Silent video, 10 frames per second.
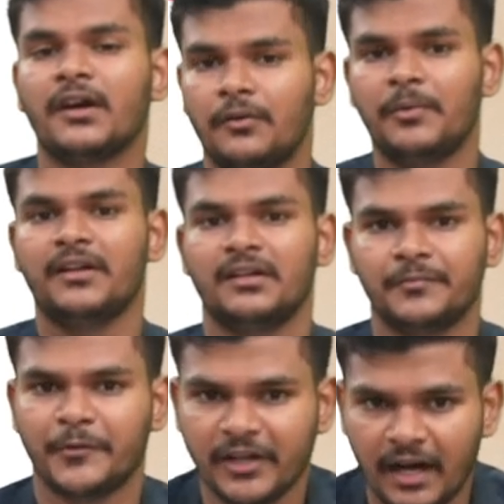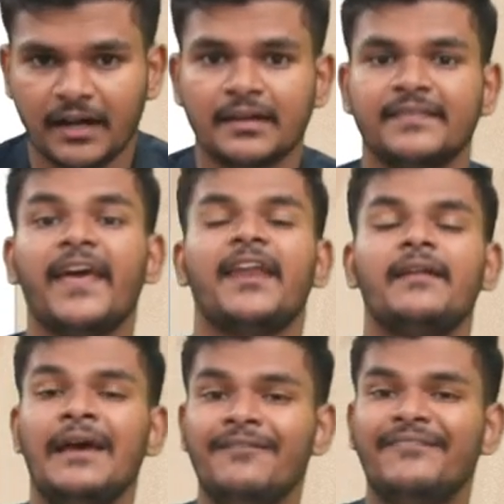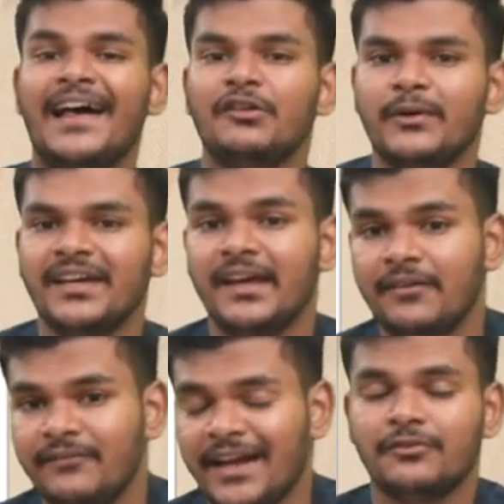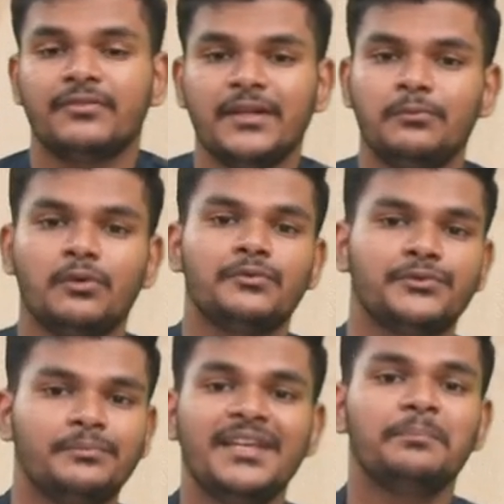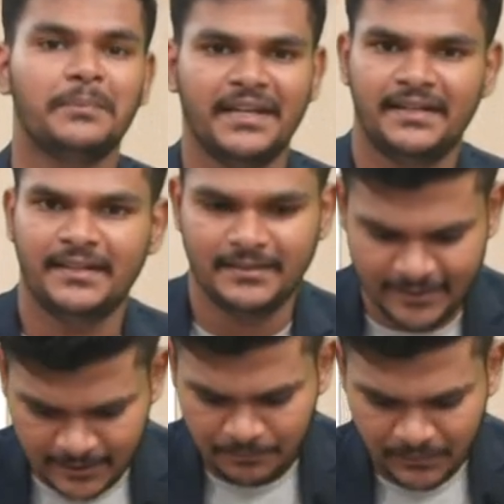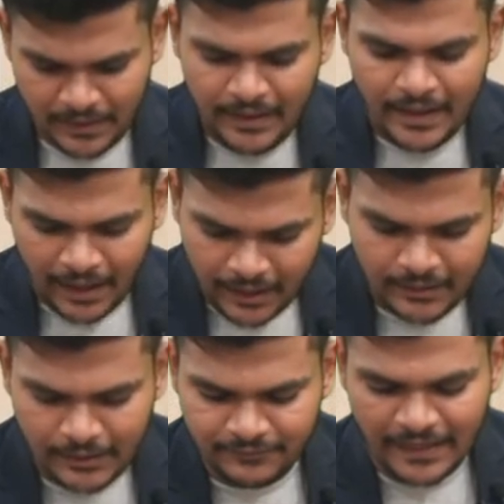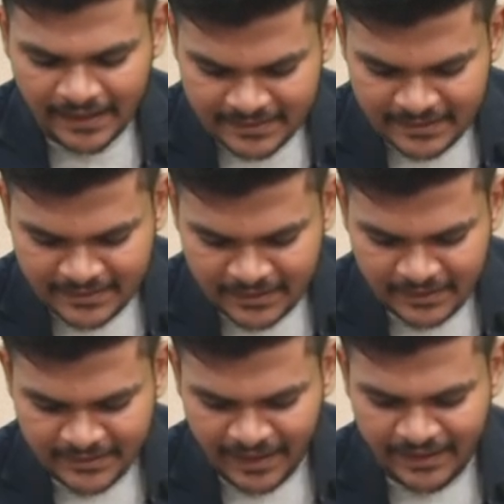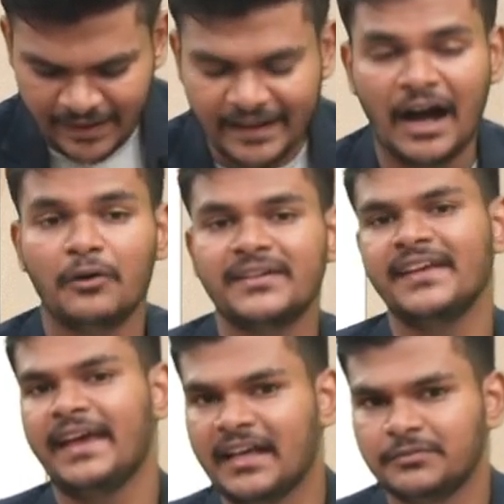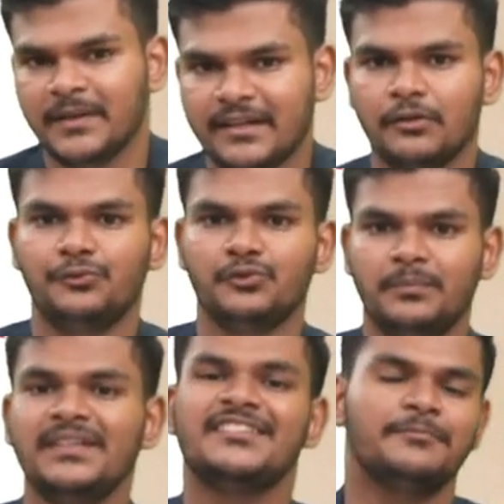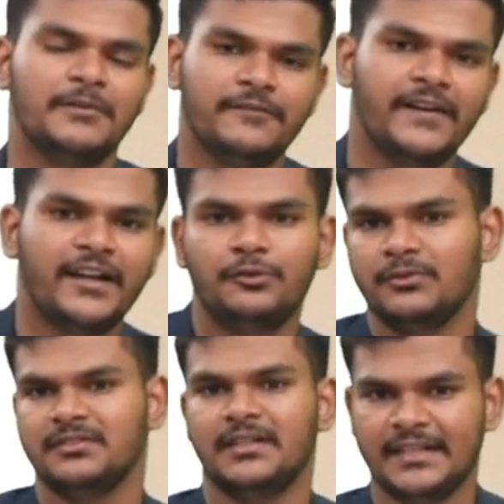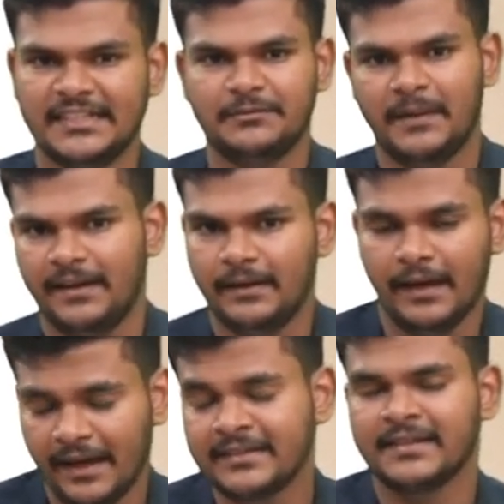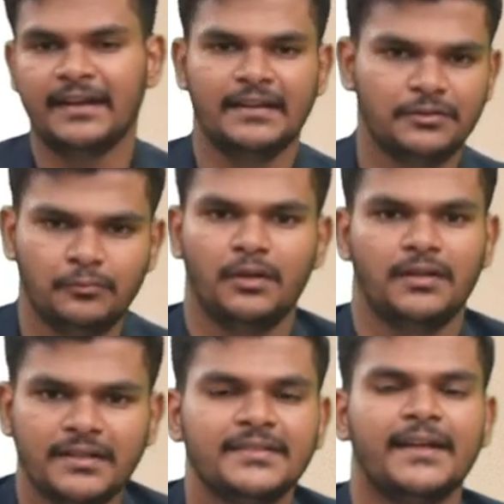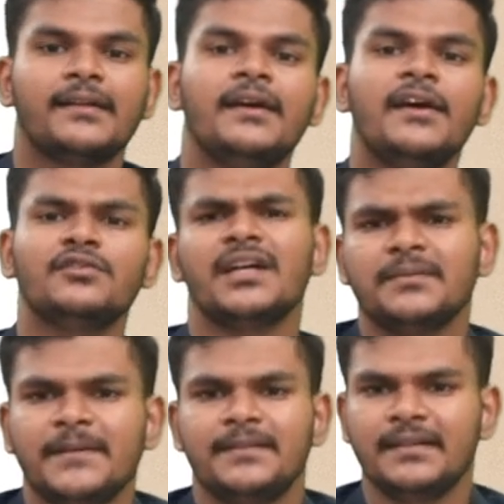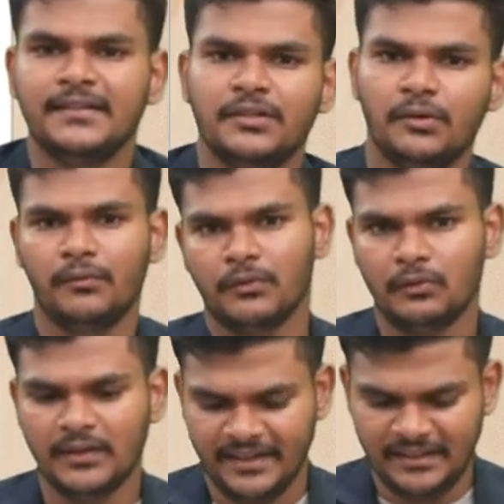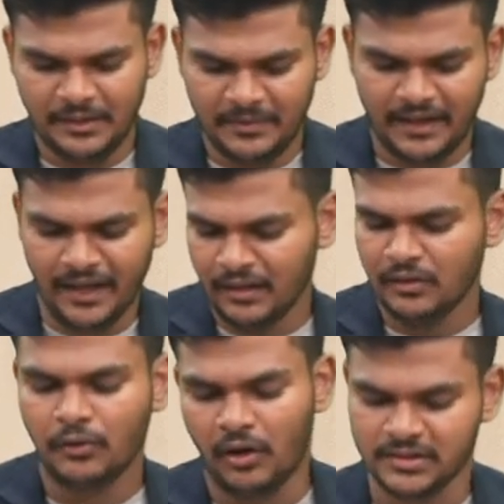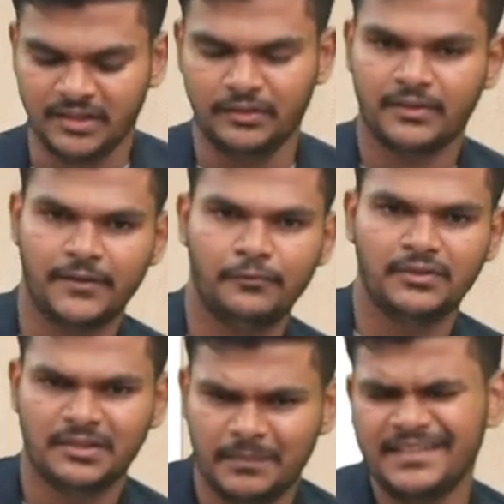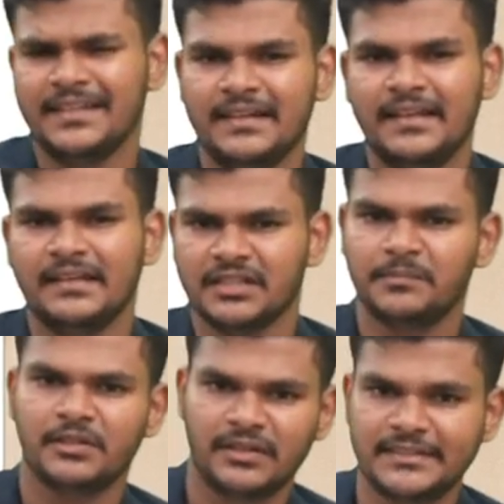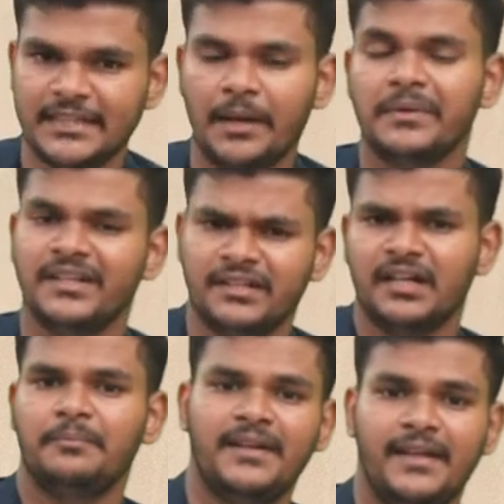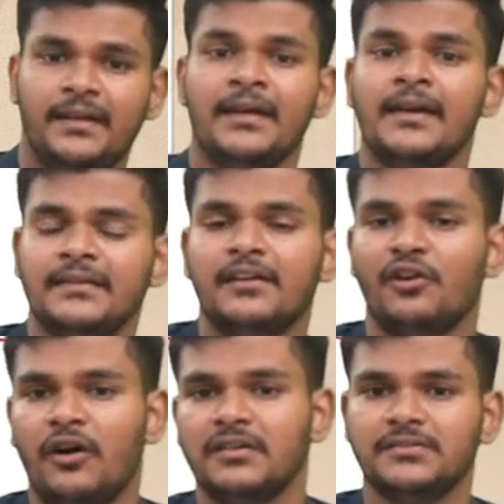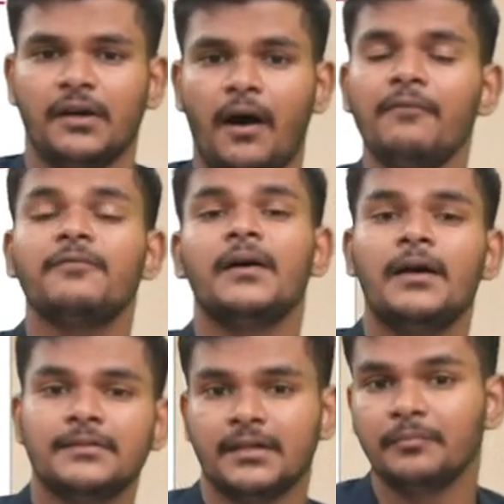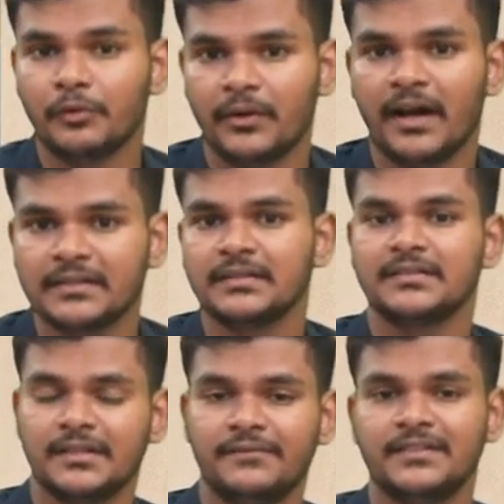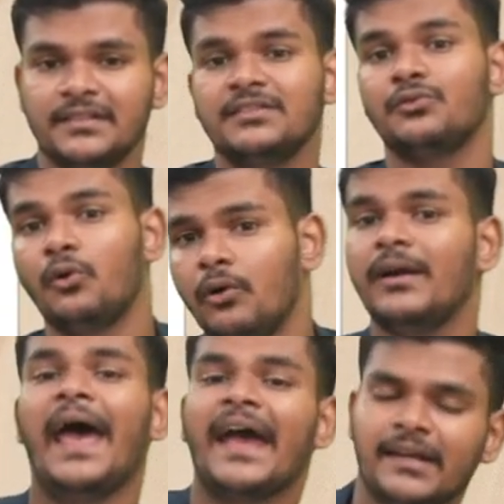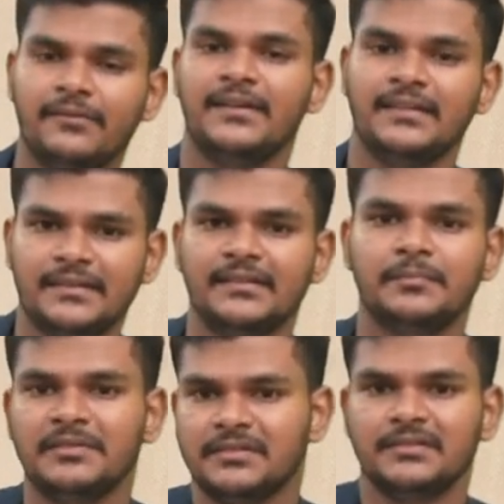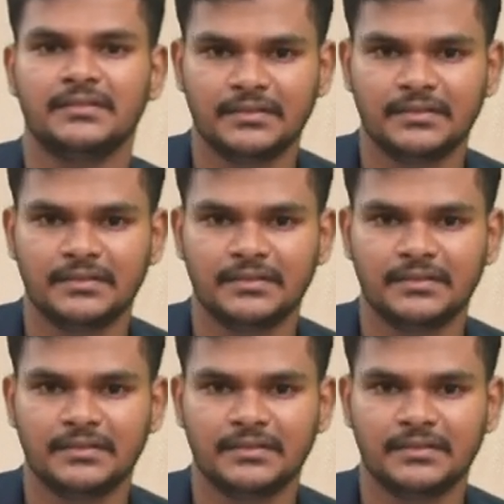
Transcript: our particular product, then valuing inventory would also be made easy. And if that's easier, then accounting aspect can also be simplified to a certain extent as well, isn't it? So that's basically the overall idea behind costing. Okay, folks, basically a simple concept determining the cost of certain products, services, or activities that the businesses